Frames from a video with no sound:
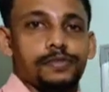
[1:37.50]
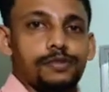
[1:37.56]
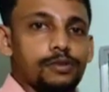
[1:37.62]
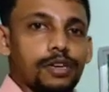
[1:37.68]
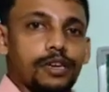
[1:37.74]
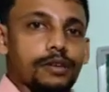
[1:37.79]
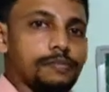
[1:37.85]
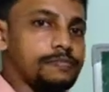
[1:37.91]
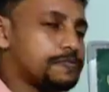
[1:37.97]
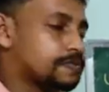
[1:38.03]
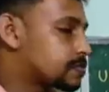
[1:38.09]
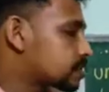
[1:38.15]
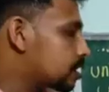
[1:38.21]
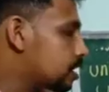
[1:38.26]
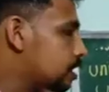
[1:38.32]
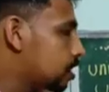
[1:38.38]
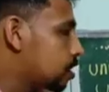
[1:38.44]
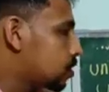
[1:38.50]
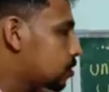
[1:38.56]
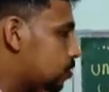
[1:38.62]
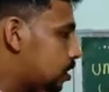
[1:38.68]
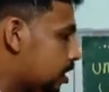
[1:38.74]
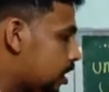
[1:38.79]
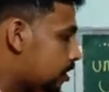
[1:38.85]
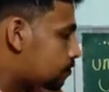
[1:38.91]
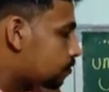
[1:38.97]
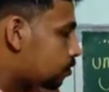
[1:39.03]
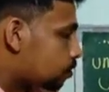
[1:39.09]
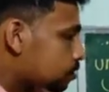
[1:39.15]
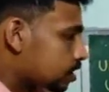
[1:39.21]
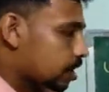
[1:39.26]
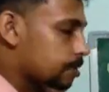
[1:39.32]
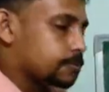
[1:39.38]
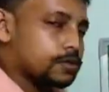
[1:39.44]
Okay. So there are four
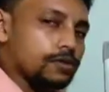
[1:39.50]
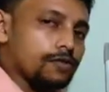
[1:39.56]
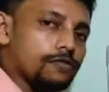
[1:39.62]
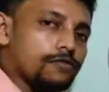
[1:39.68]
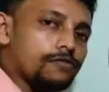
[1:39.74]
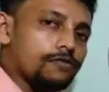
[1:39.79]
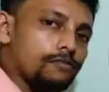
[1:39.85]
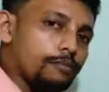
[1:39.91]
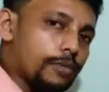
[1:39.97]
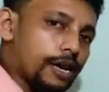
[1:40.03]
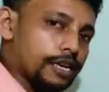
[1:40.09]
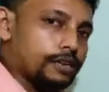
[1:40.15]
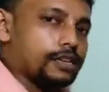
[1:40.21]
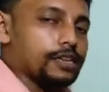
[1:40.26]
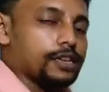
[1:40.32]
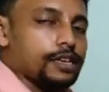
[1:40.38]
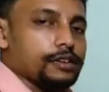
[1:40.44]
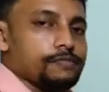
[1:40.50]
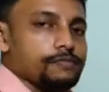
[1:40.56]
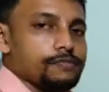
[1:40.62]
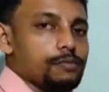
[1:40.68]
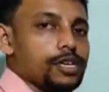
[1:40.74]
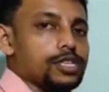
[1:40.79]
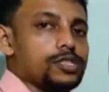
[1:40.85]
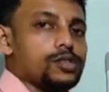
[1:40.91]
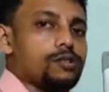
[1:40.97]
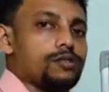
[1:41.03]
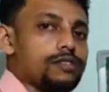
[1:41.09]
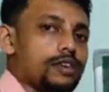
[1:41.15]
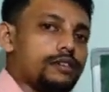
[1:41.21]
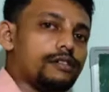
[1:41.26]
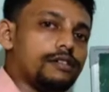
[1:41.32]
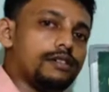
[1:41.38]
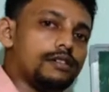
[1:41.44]
types of bacteria based on
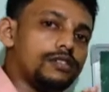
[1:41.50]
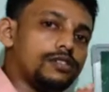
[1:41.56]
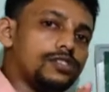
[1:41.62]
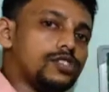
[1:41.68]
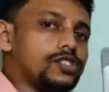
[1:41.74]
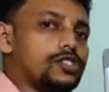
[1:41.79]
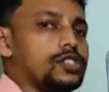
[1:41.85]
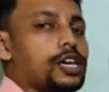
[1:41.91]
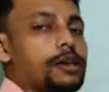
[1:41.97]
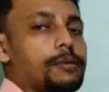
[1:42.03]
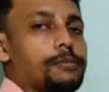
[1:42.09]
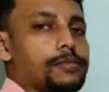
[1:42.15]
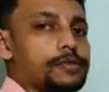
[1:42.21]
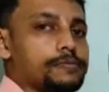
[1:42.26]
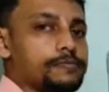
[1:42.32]
their shape.